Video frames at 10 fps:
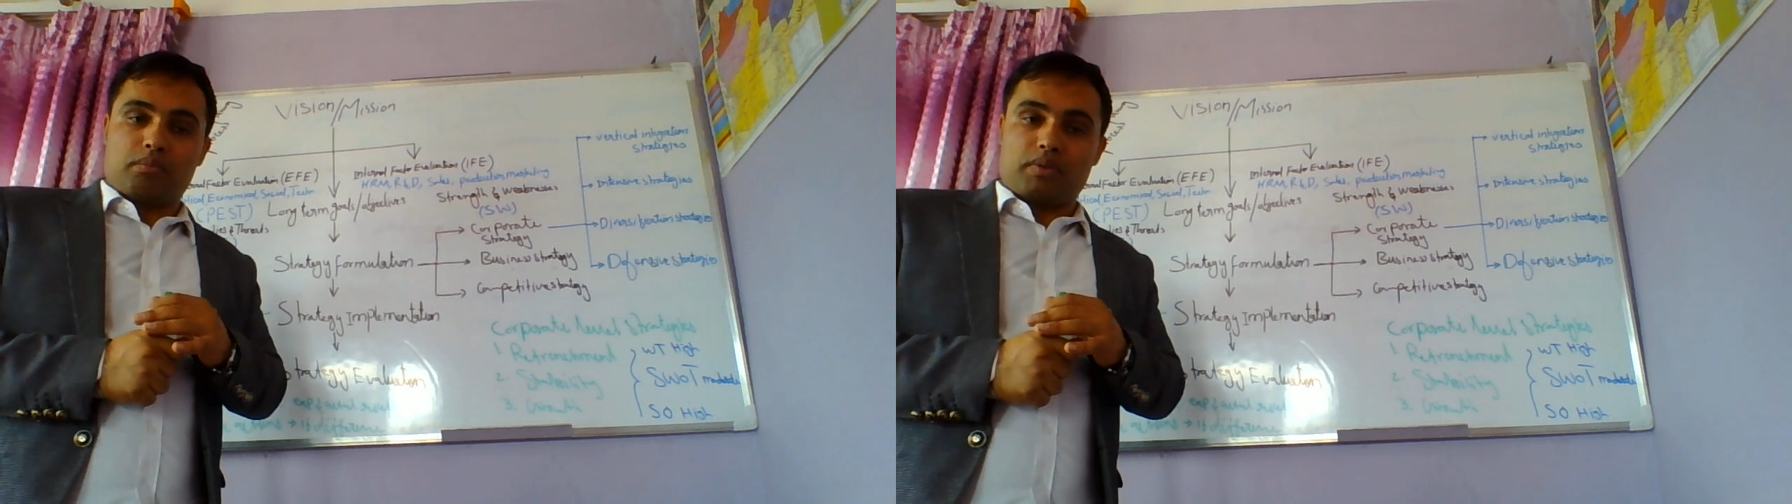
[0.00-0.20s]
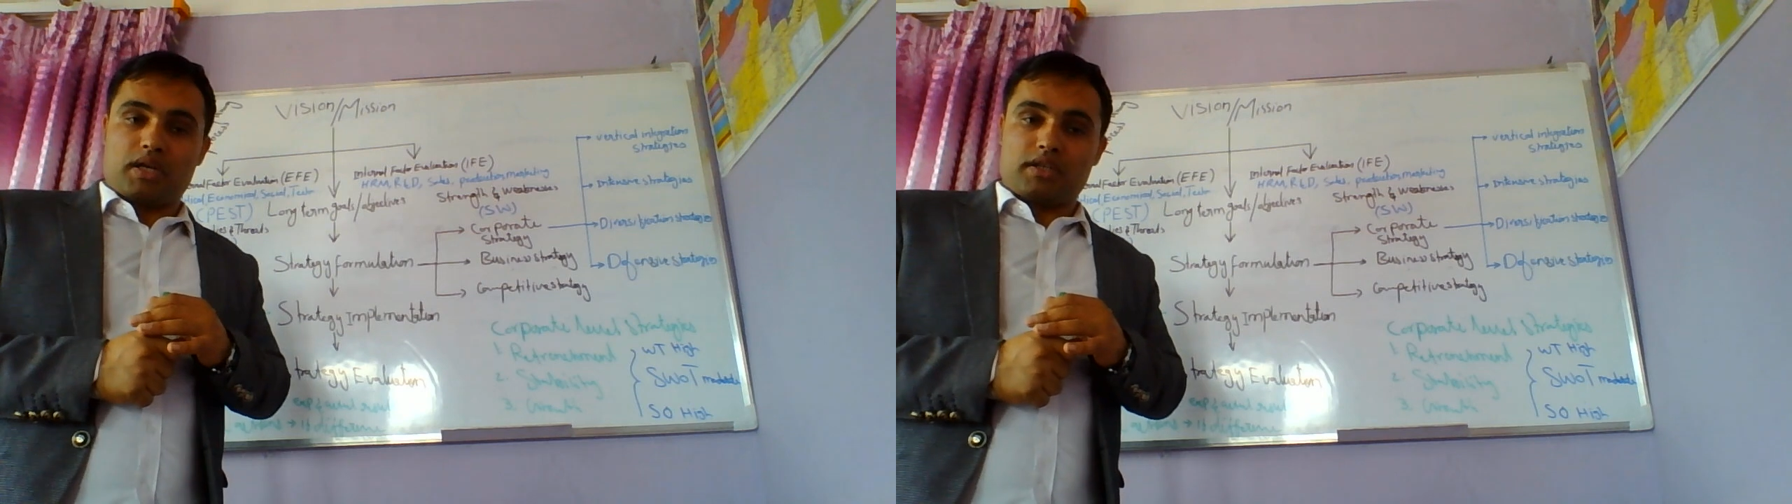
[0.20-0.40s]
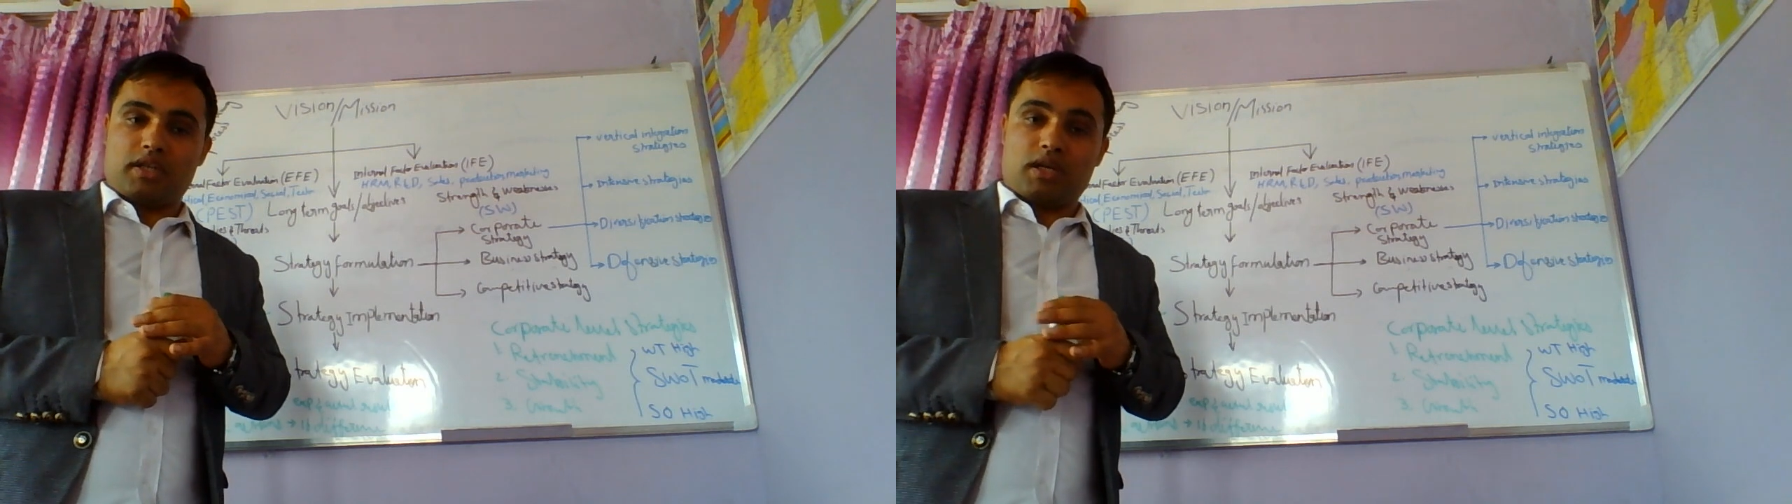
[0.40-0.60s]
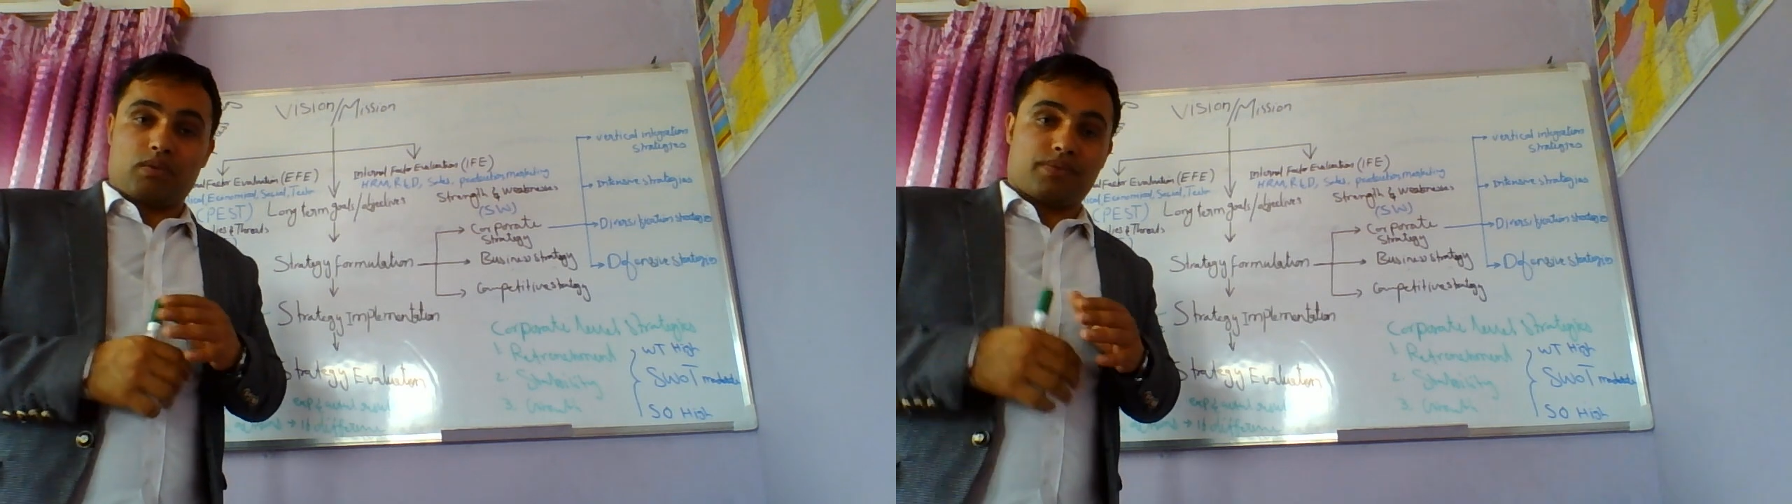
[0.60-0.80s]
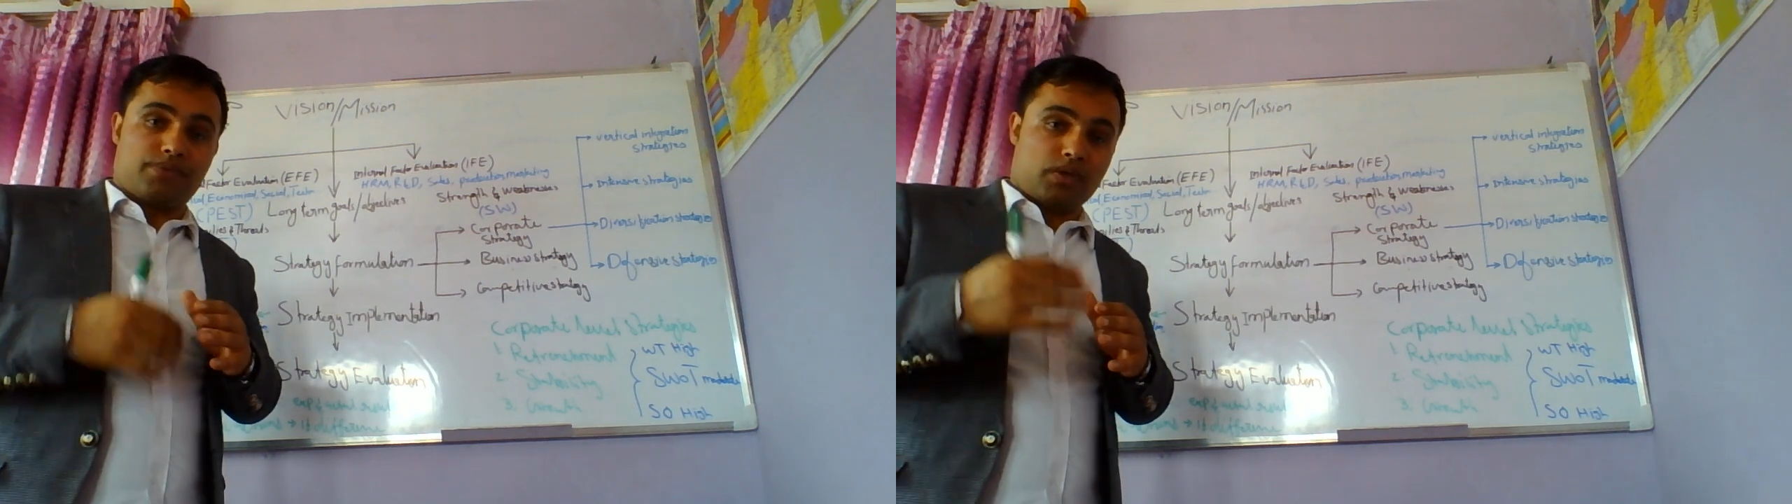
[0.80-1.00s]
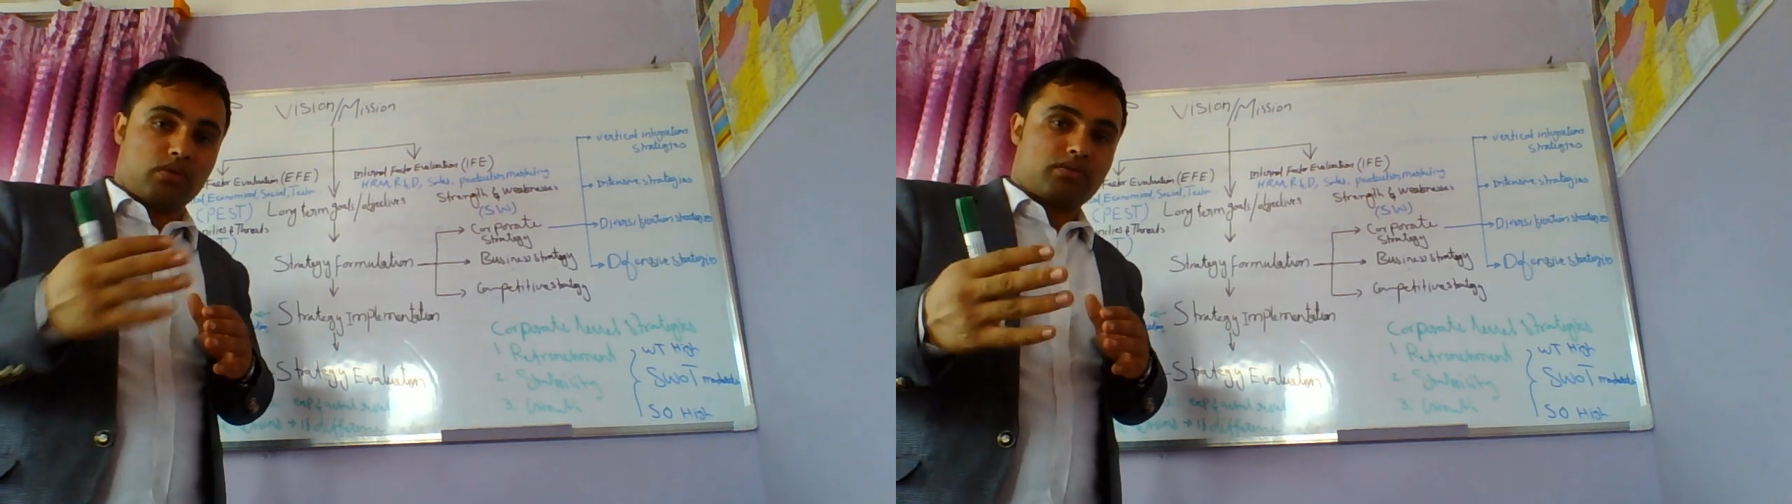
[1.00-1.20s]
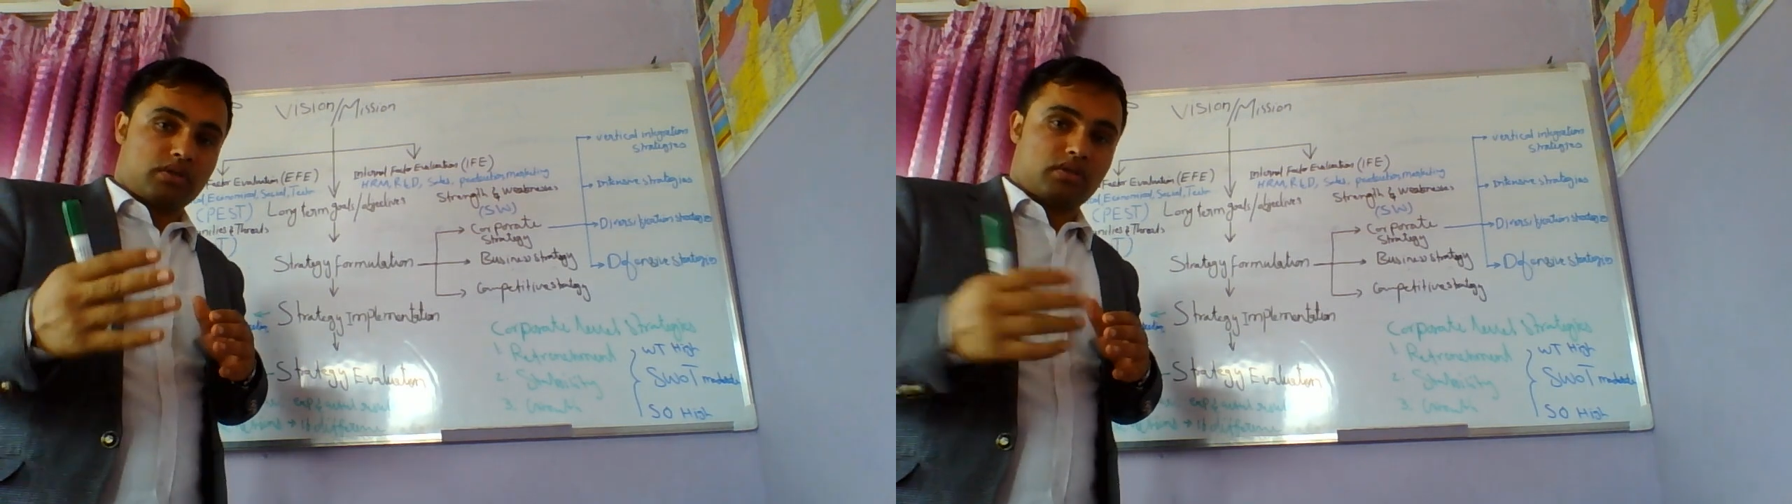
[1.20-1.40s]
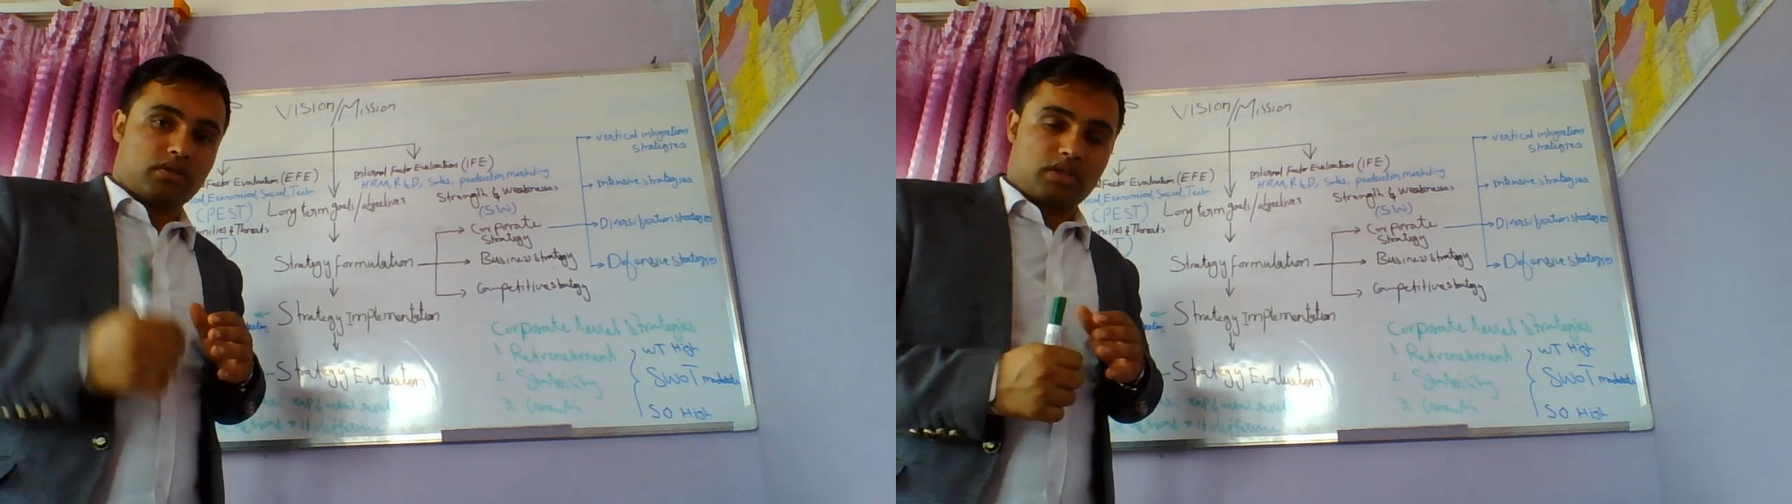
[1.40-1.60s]
but in our
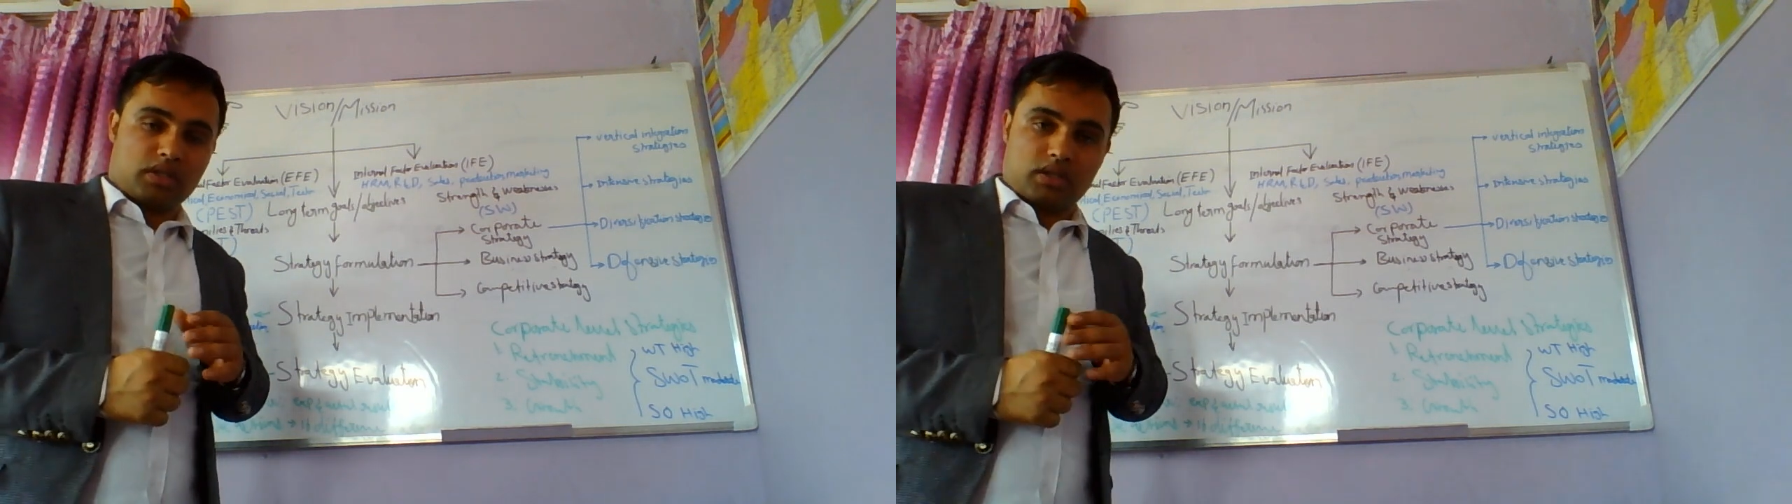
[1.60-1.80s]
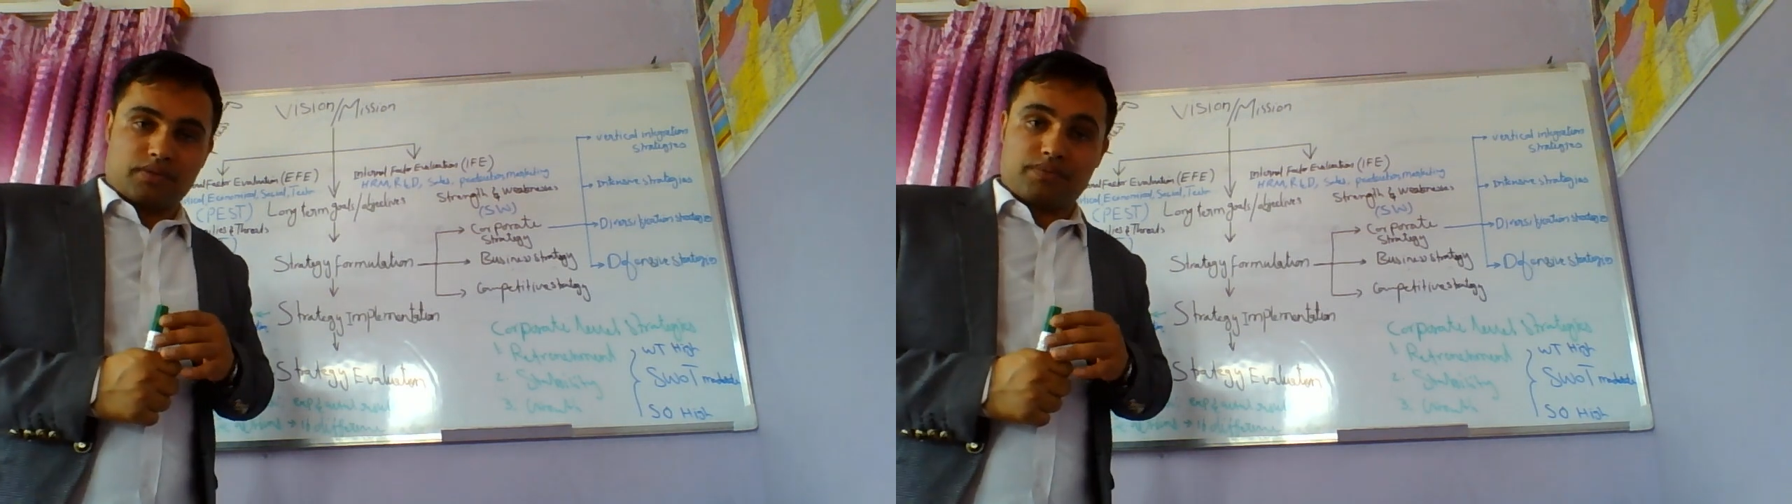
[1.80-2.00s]
future